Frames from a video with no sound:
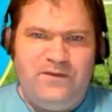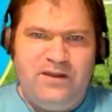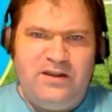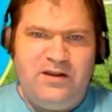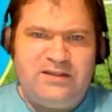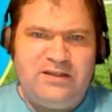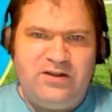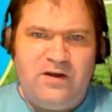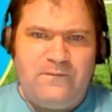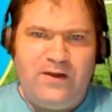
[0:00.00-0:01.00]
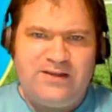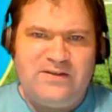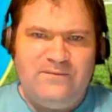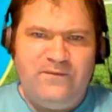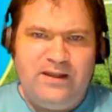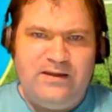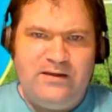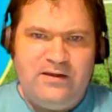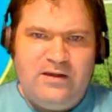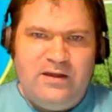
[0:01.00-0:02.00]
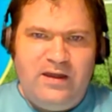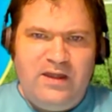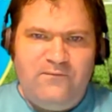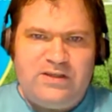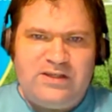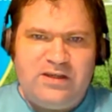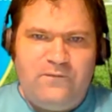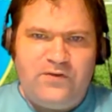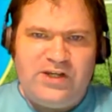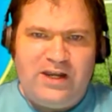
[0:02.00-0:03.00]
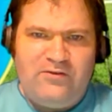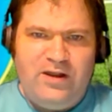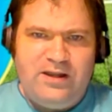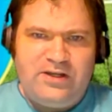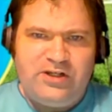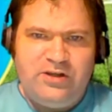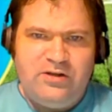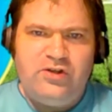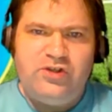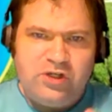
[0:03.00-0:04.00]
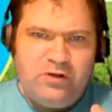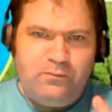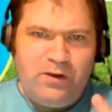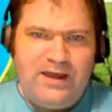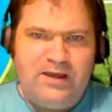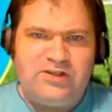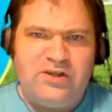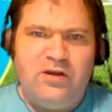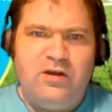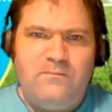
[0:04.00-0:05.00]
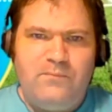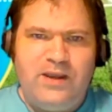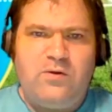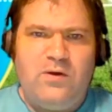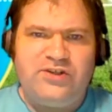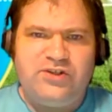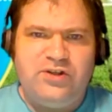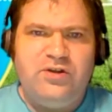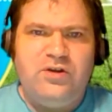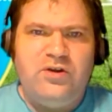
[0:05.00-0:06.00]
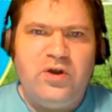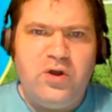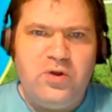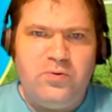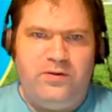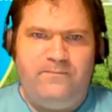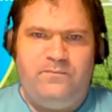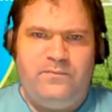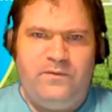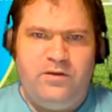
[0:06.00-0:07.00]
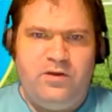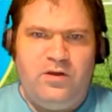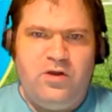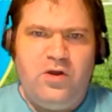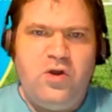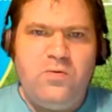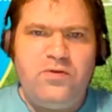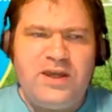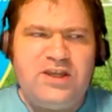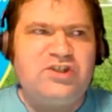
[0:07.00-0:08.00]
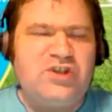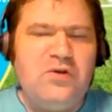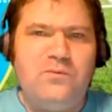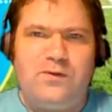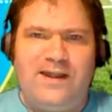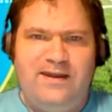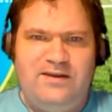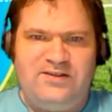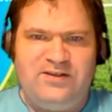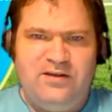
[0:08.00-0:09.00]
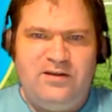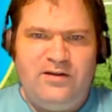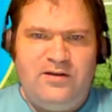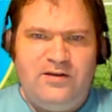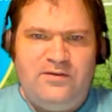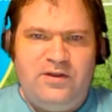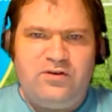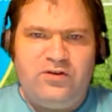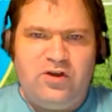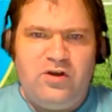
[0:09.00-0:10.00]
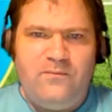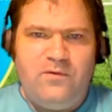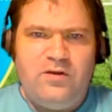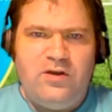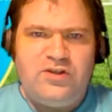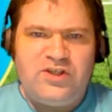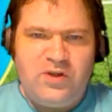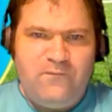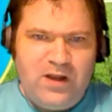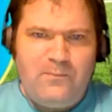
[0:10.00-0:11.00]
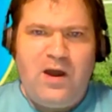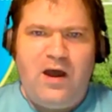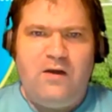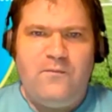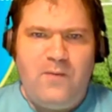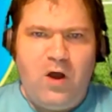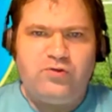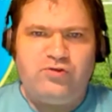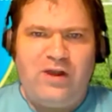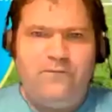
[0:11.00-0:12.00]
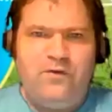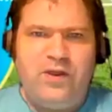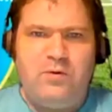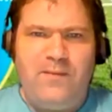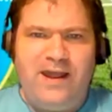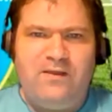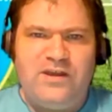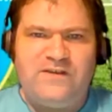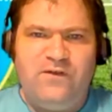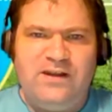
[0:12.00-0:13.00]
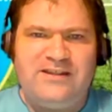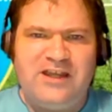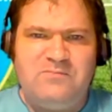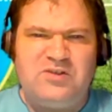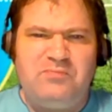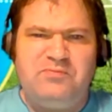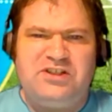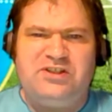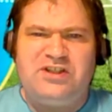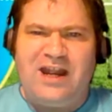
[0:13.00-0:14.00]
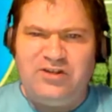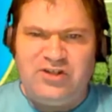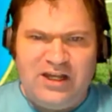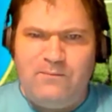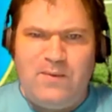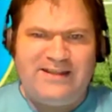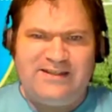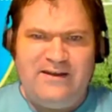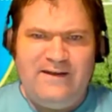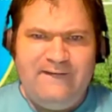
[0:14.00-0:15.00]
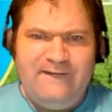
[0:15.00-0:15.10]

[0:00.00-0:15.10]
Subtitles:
that United could offer Aston Villa in return for Jack Grealish. 2 players. Big question, who? Who are these 2 players that could come to Villa Park from Old Trafford that would make this Villa team substantially better